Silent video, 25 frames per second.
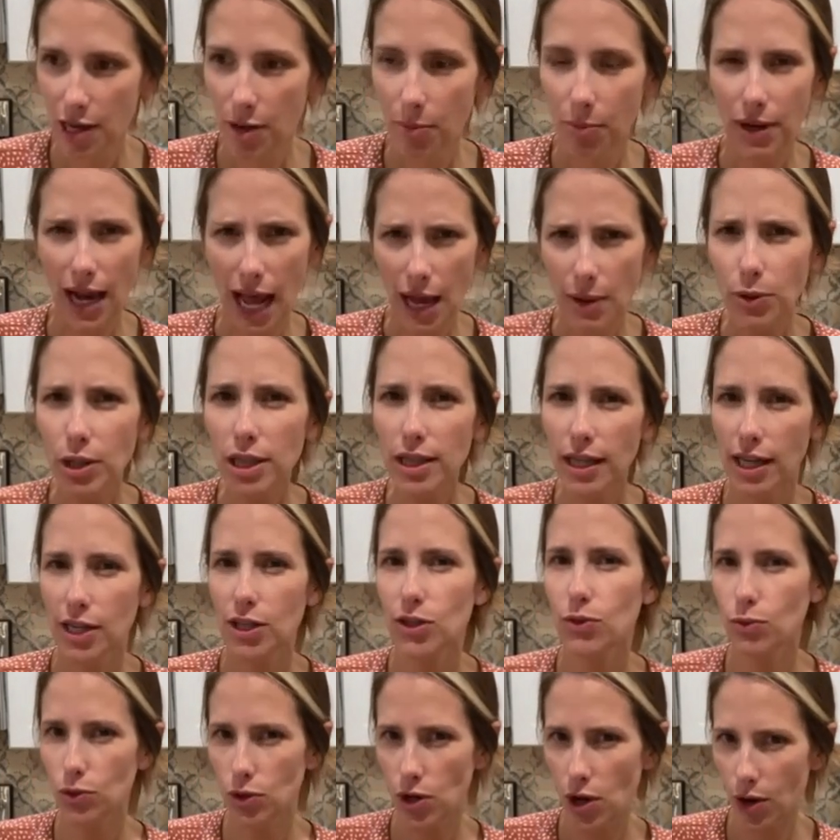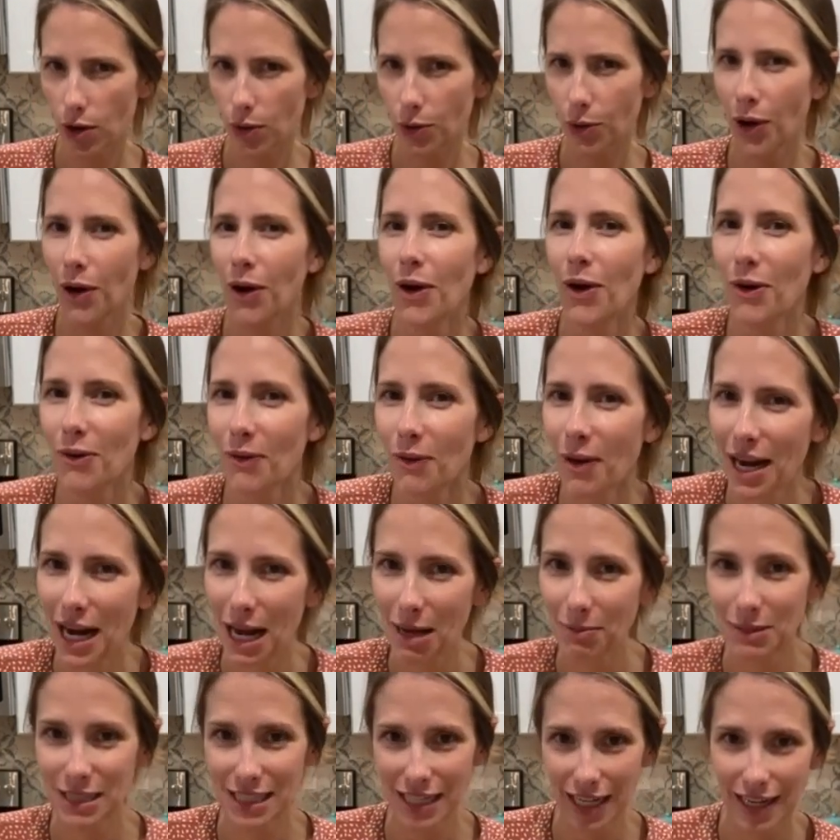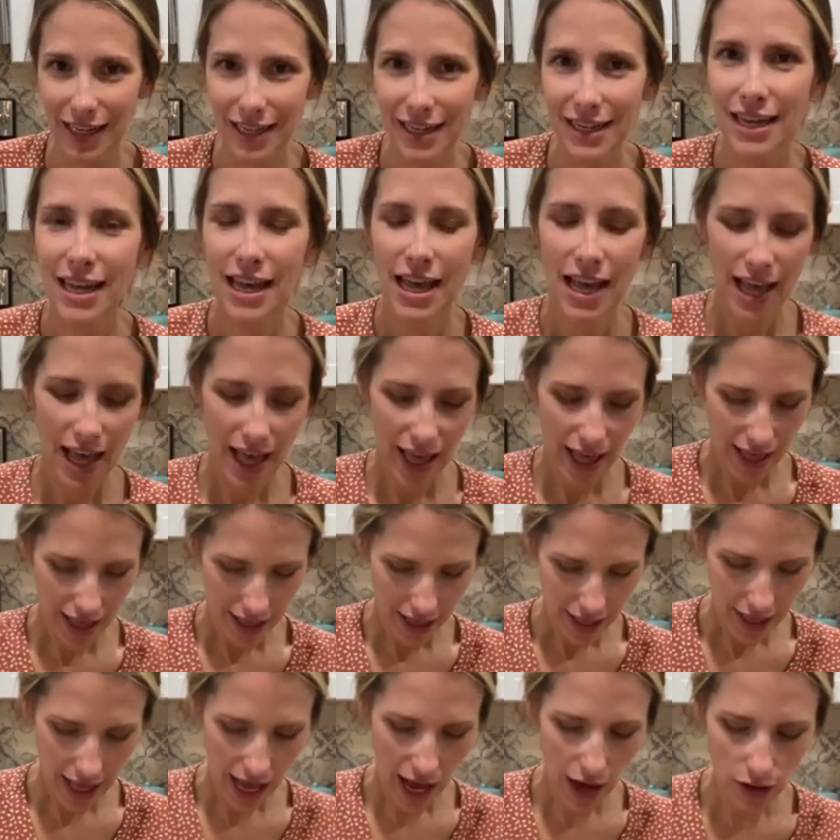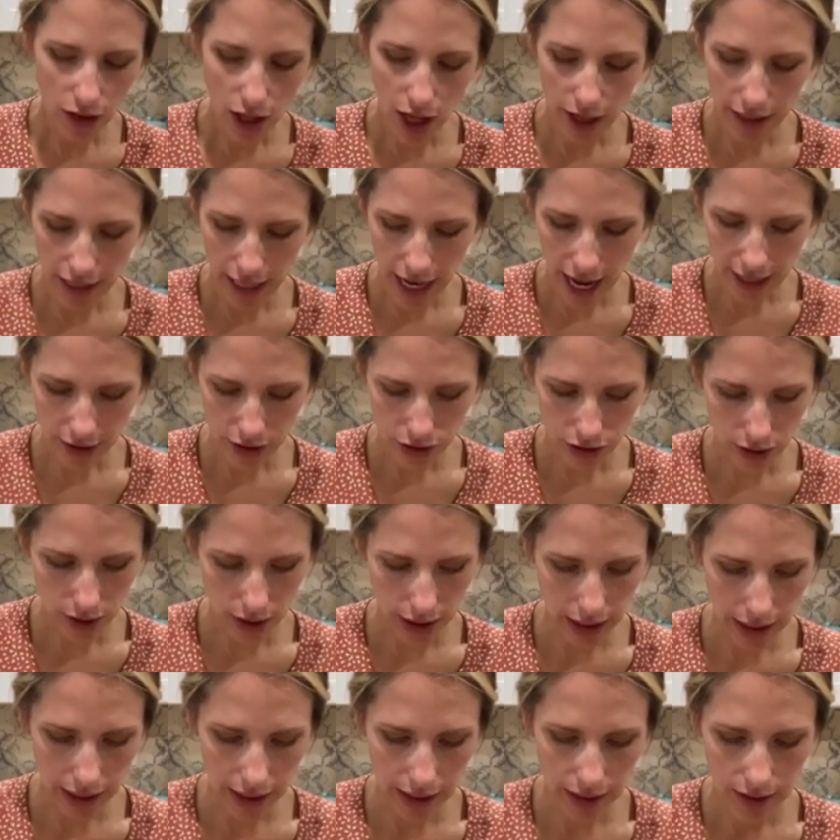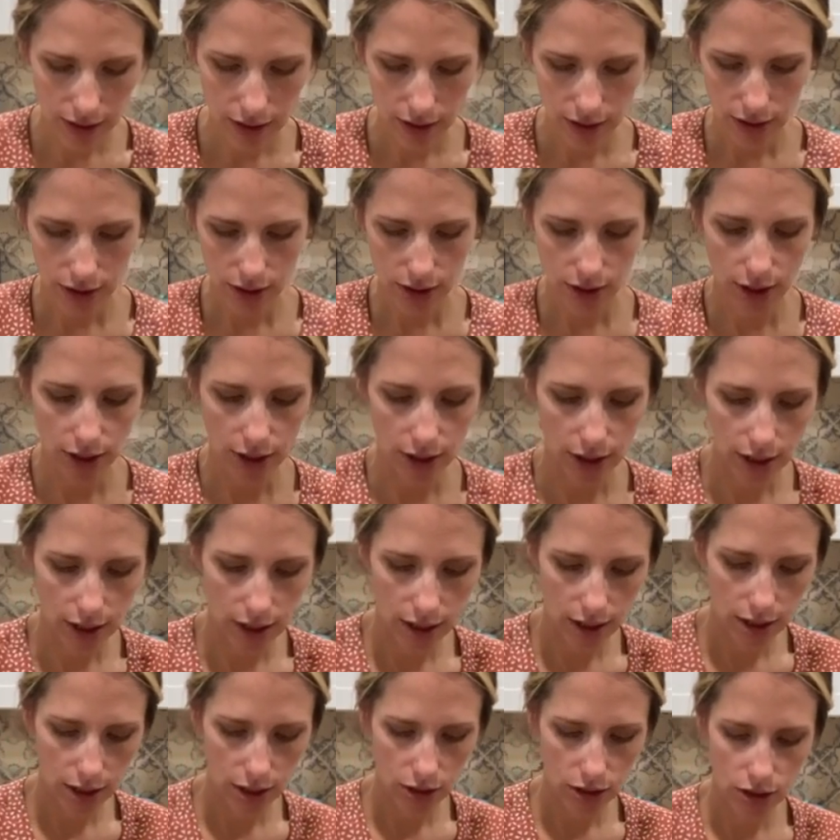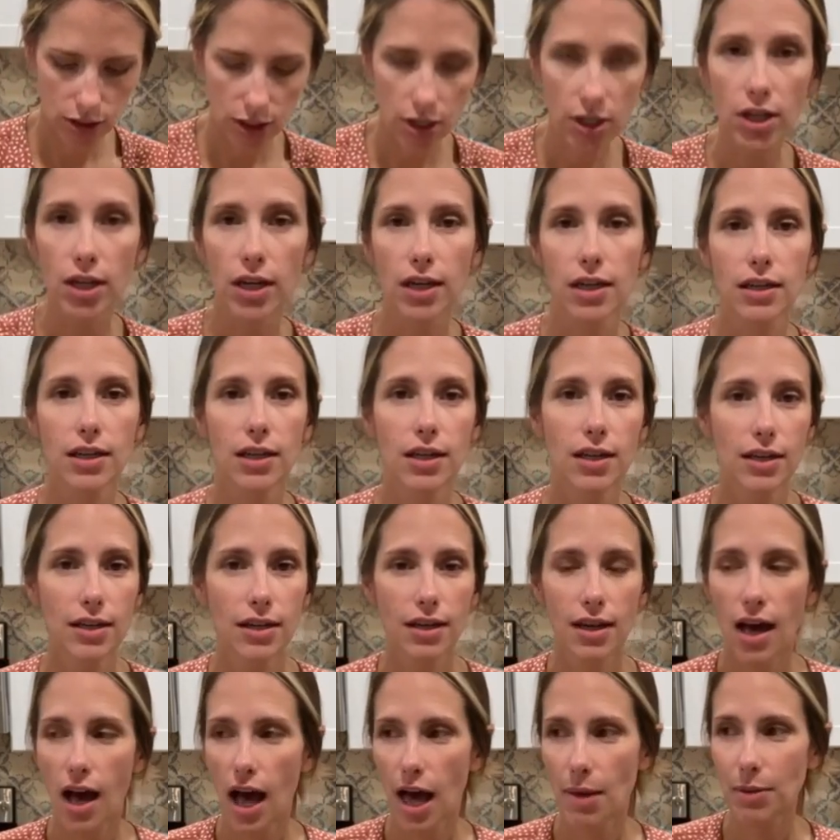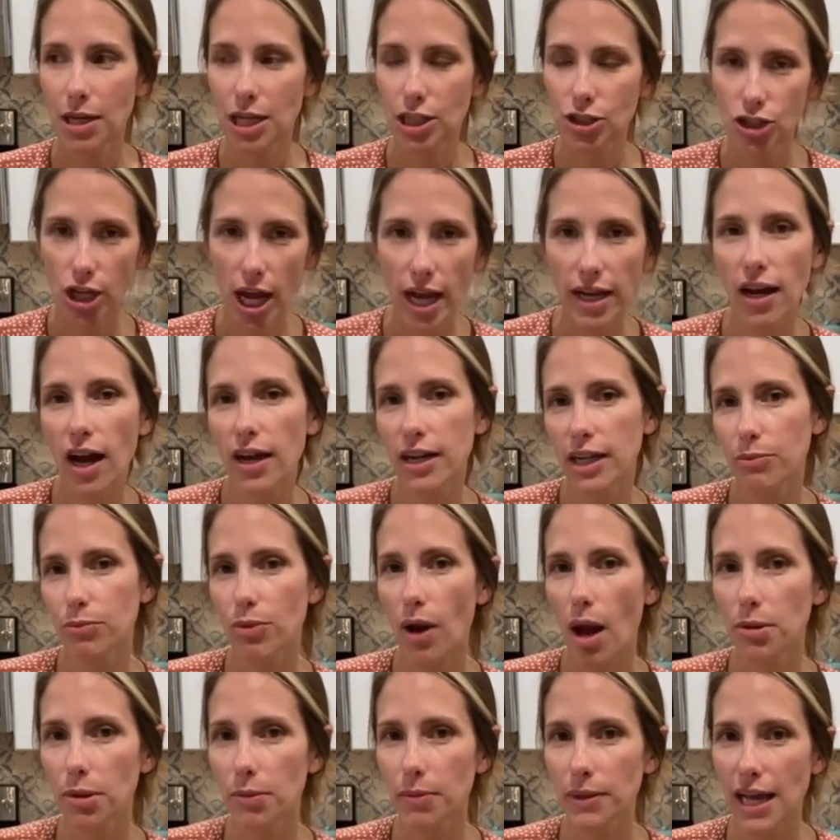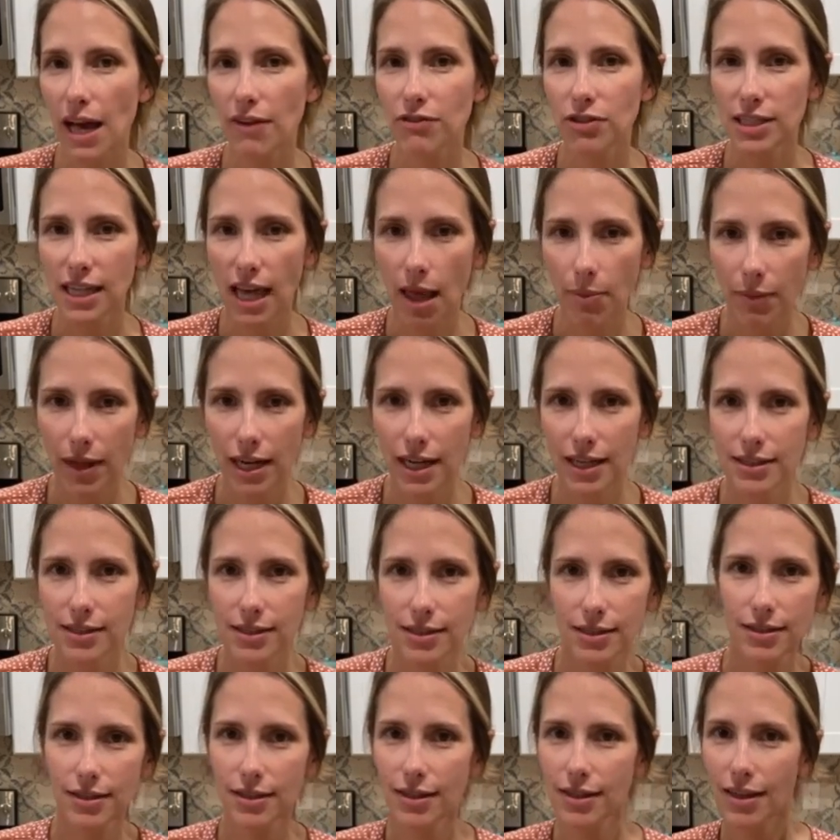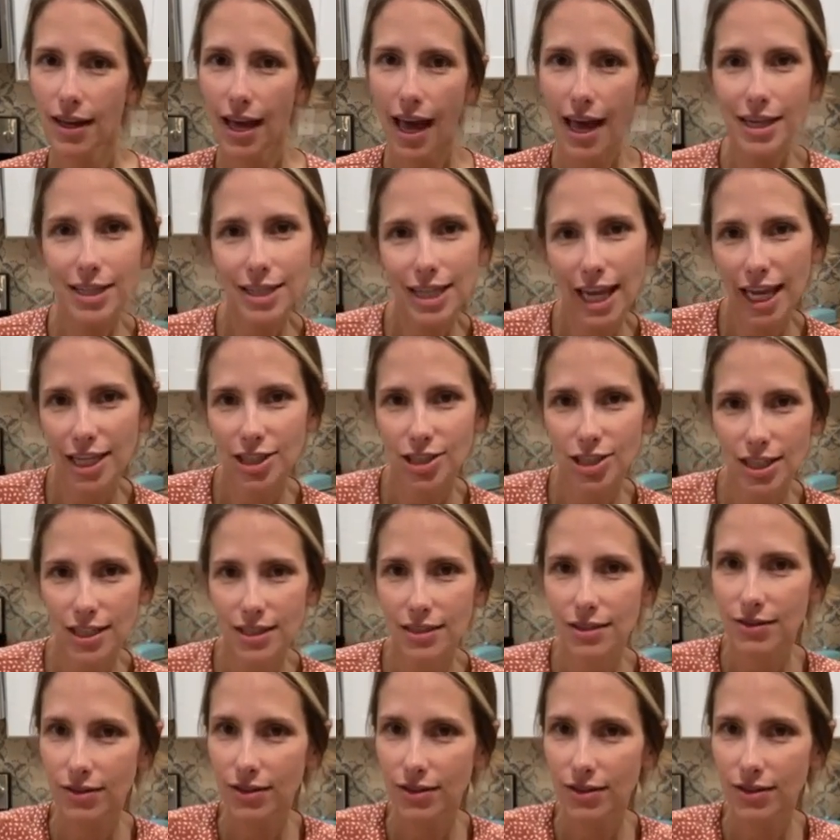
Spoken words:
But I will let you know when I'm done how long it actually took to cook. I'm gonna check on it probably after 10 minutes and gauge it.